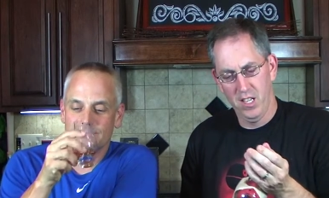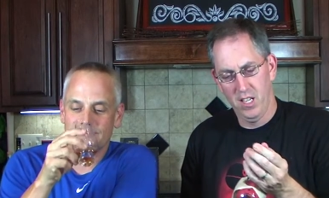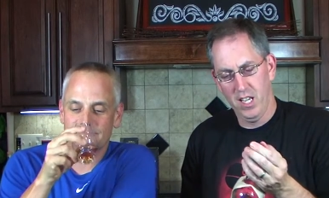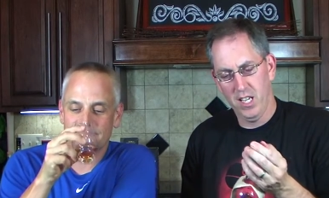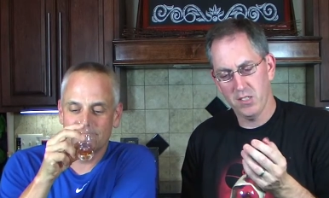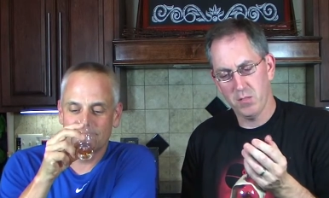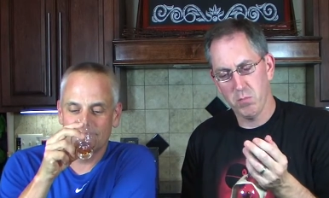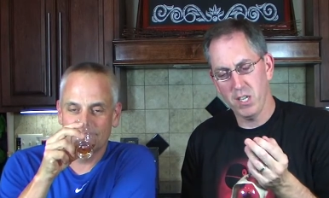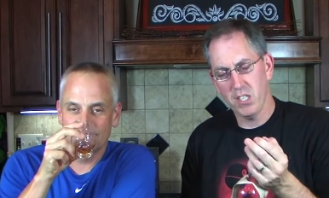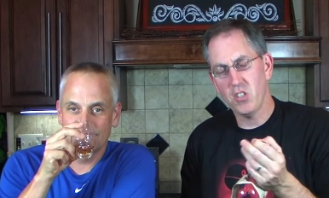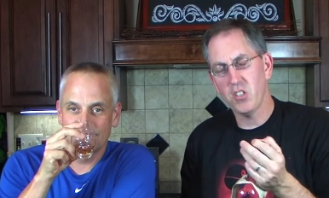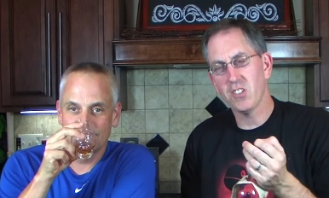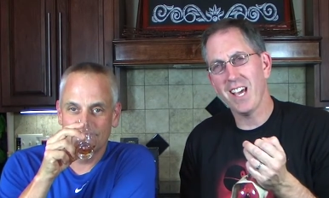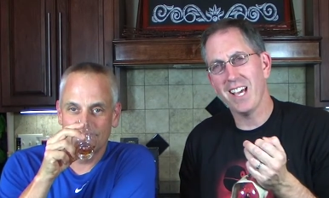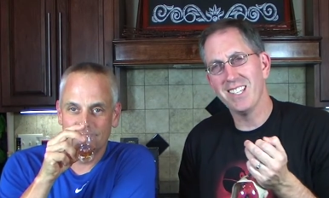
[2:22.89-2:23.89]
Speaker 1: As much
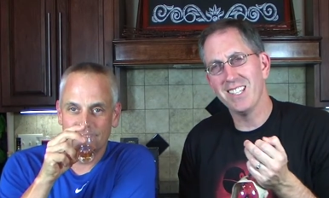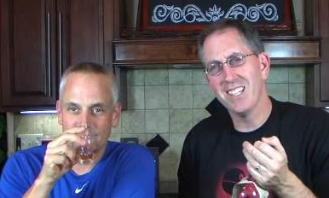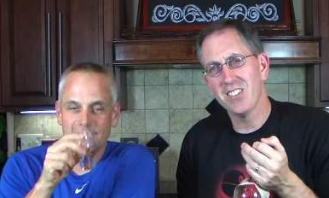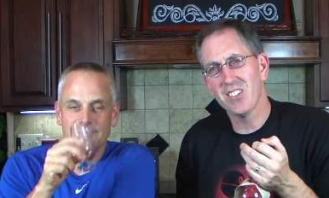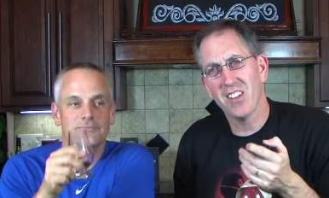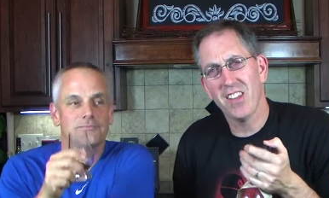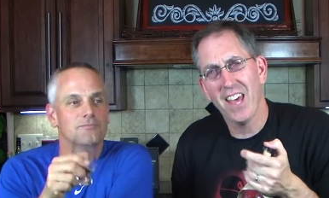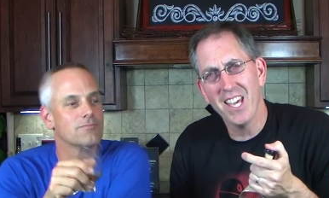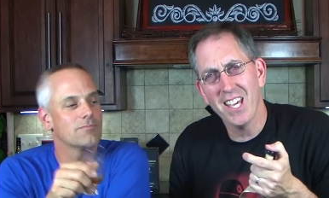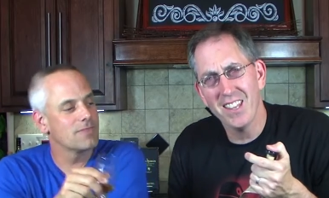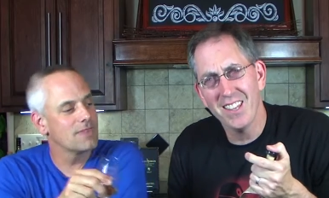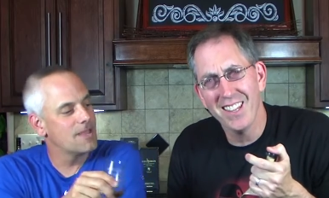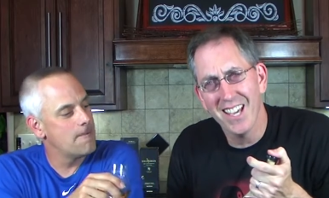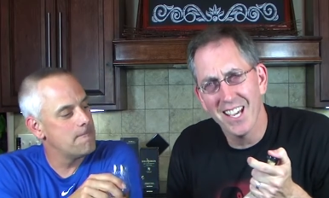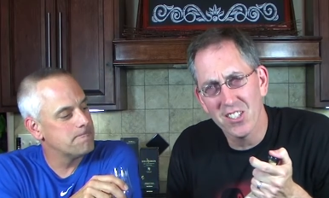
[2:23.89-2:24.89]
as I dislike
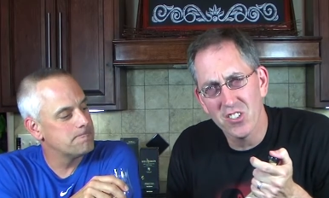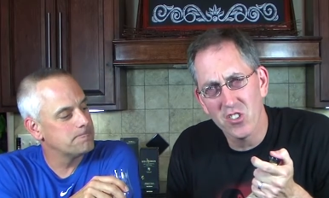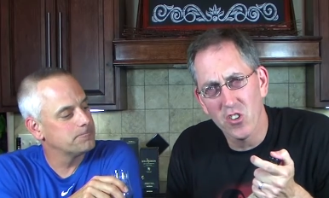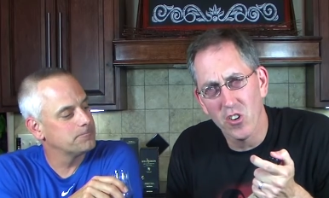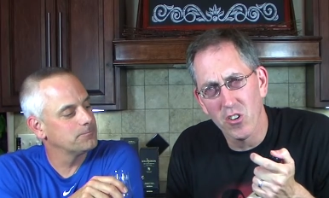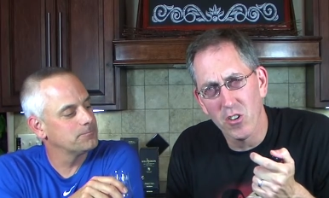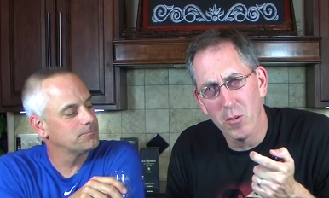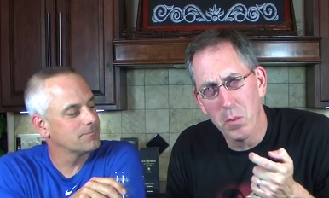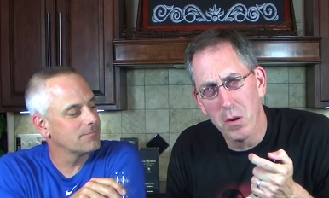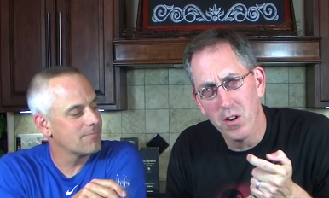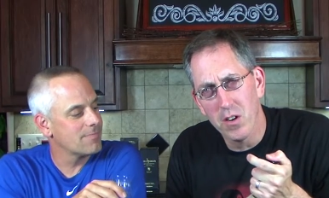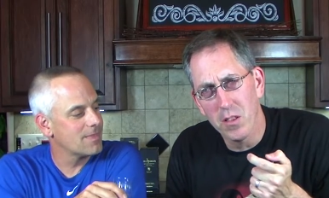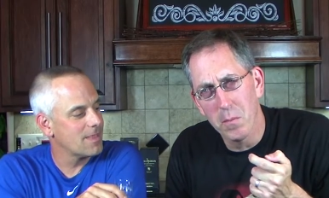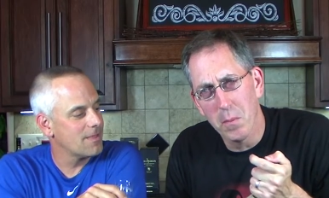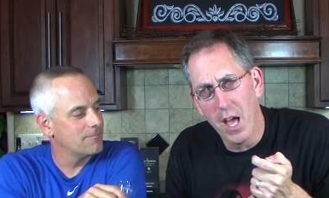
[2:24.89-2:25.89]
the external part
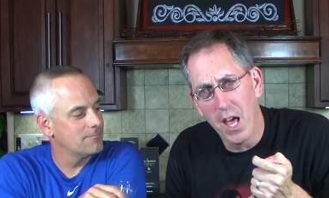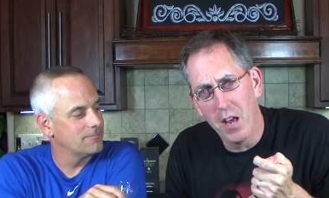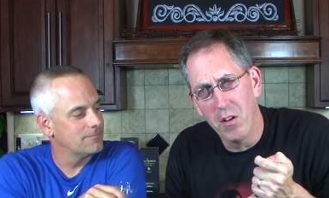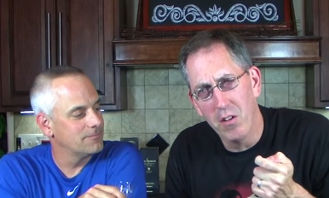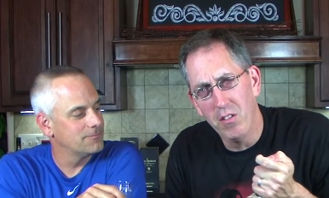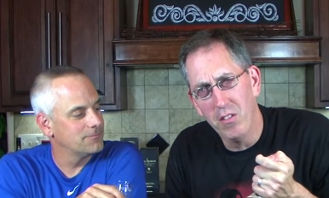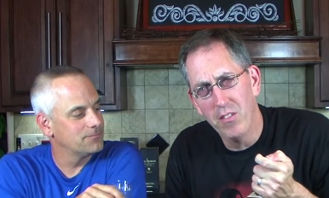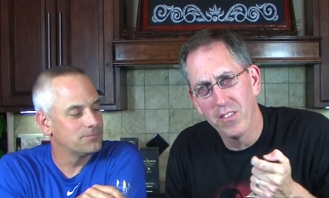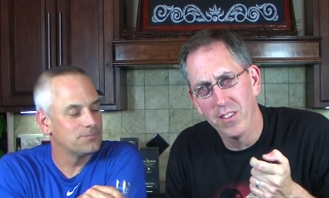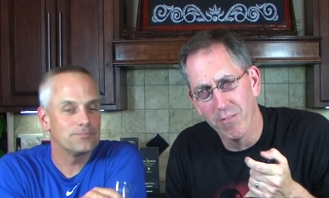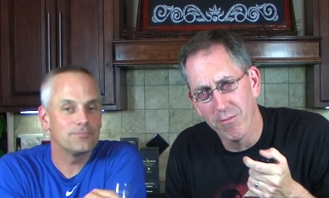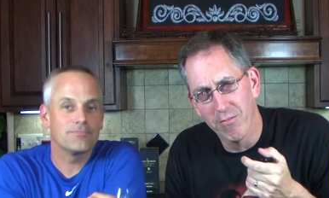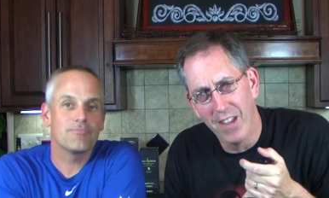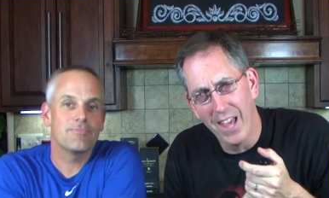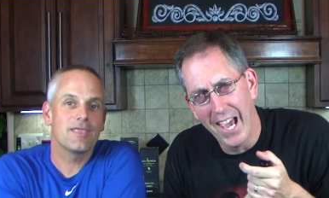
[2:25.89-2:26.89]
of the bottle, the
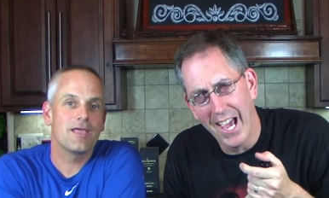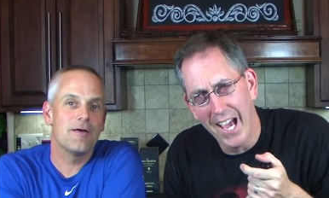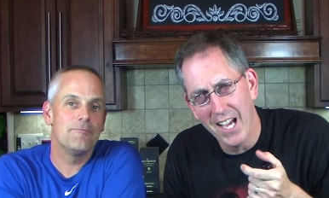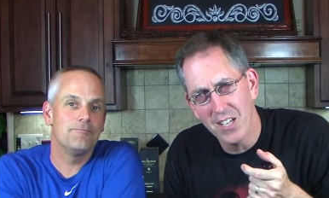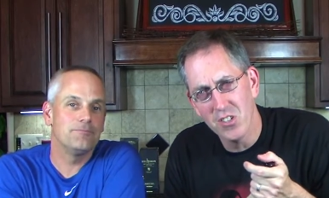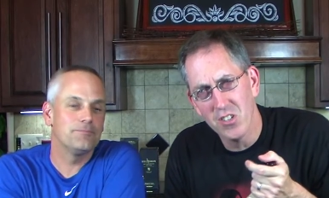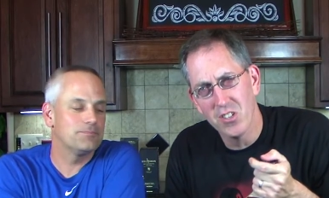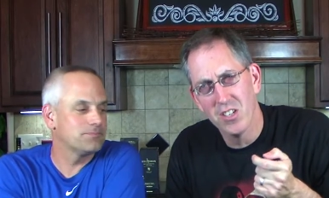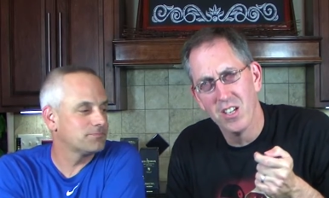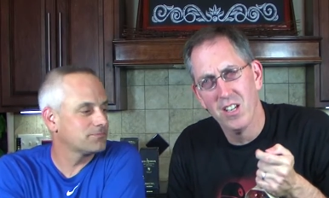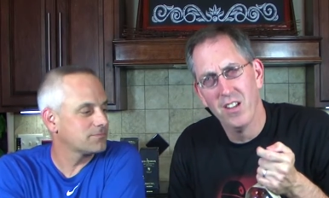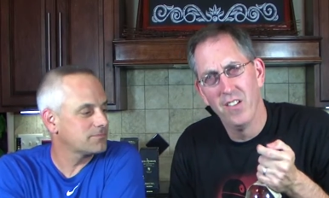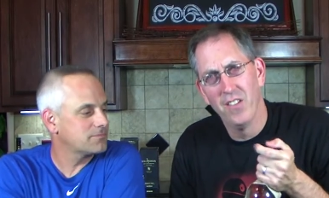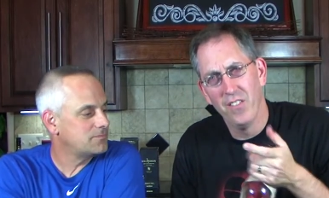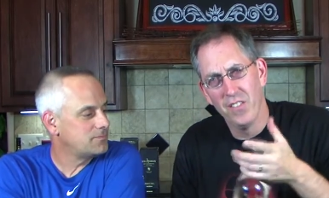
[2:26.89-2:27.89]
flash,
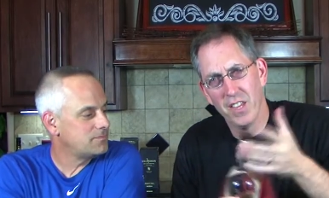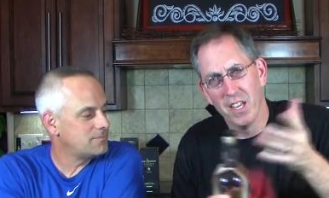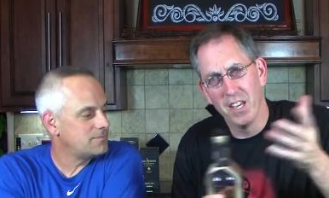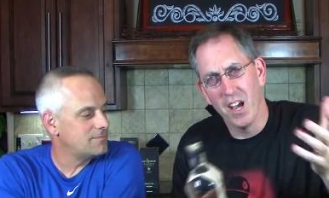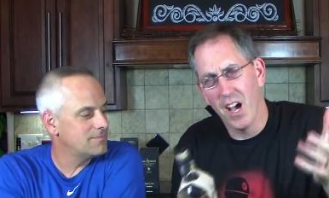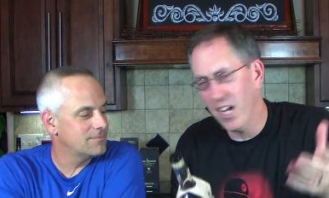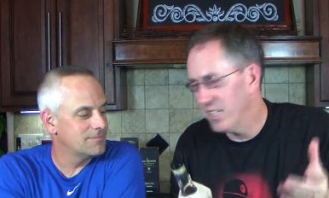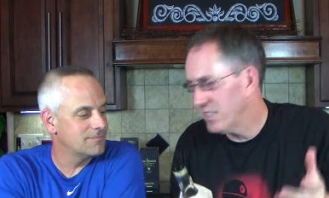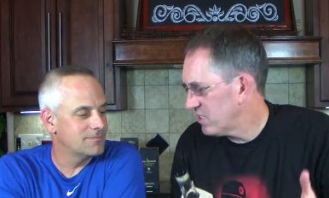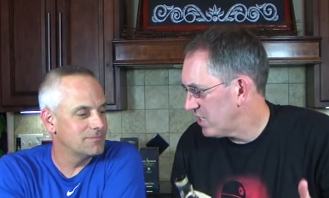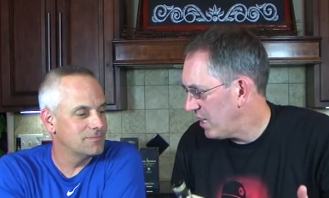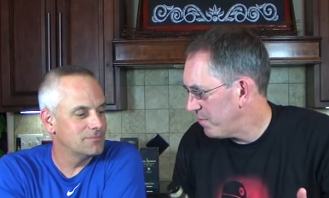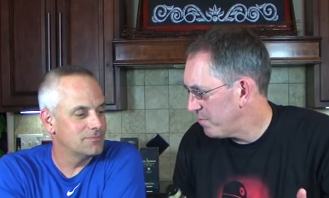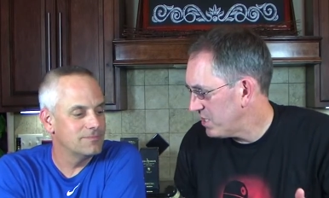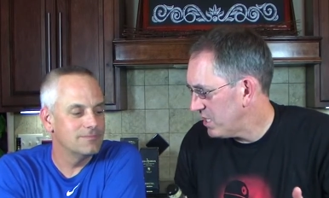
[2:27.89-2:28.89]
the
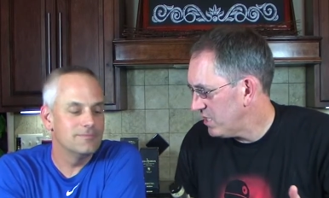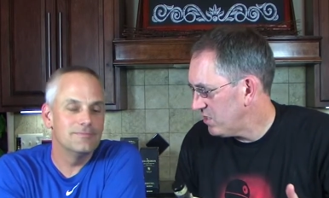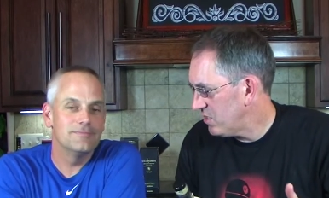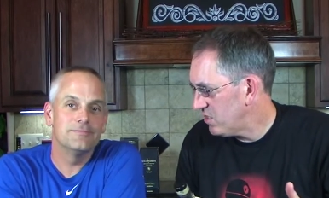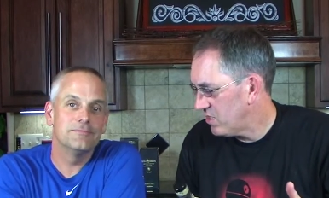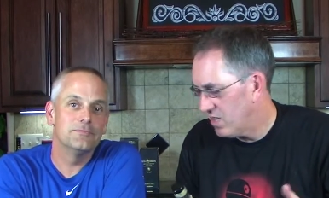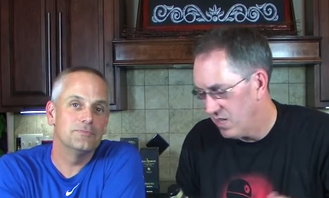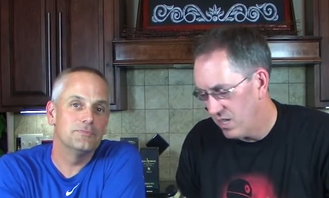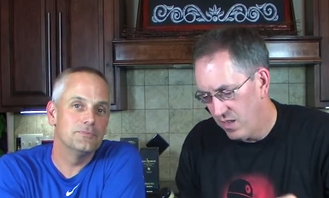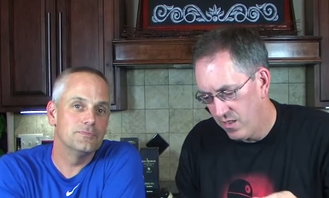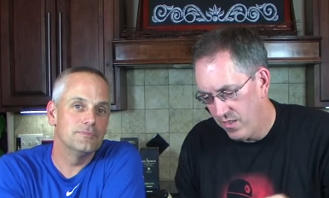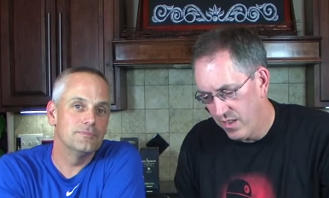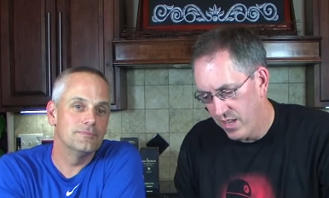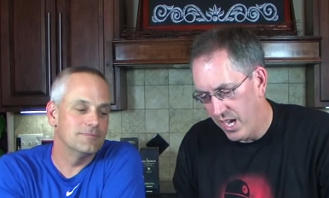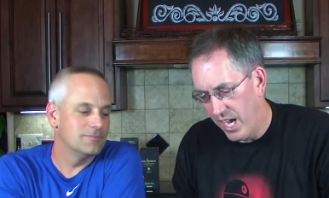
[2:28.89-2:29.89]
non-substance,
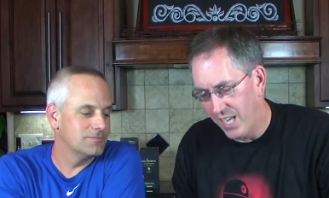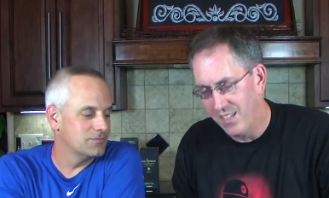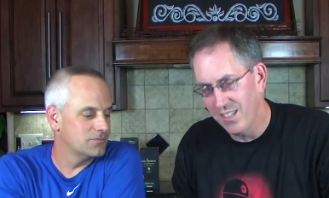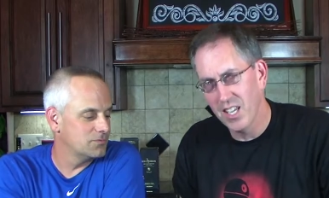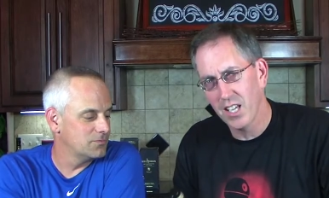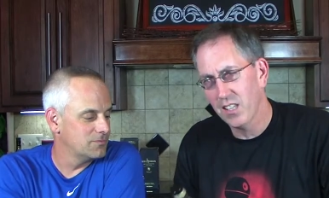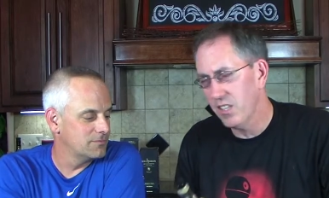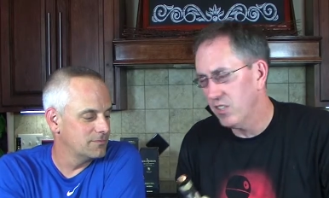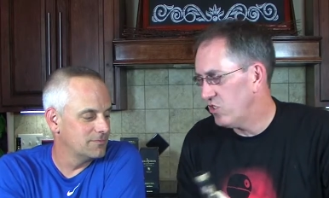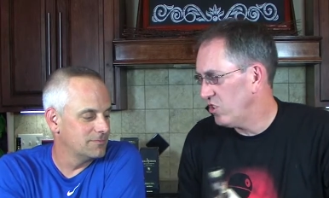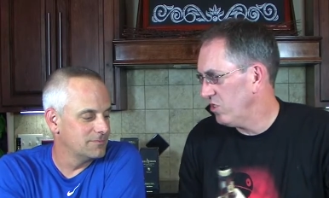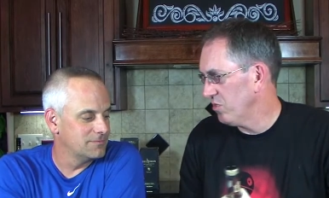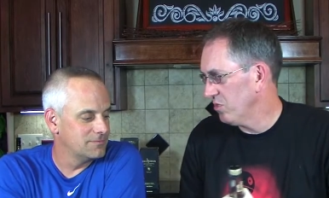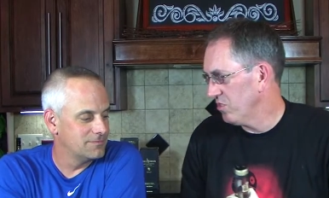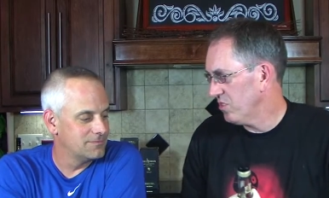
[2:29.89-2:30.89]
I dig the
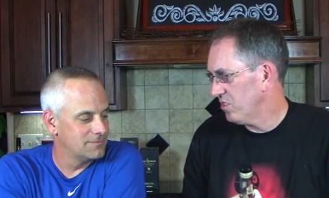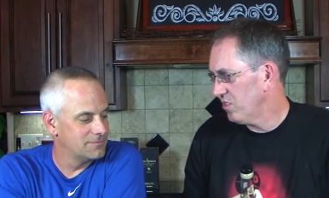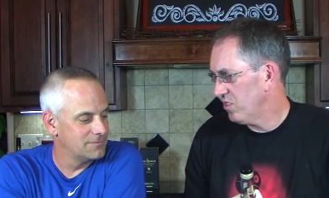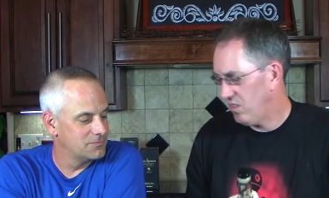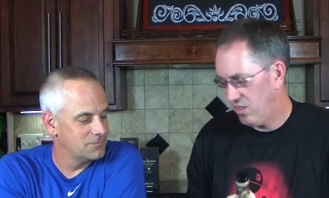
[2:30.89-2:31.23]
juice.